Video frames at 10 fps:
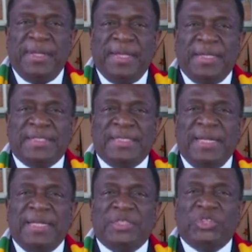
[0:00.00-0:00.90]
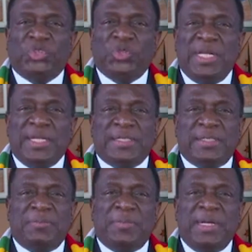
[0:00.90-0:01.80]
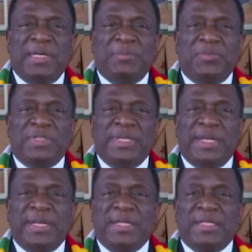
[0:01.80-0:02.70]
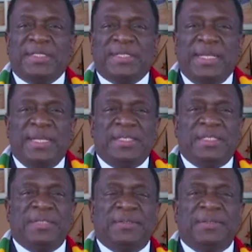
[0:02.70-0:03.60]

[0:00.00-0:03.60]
As the late Julius Mwalimu Nyerere said,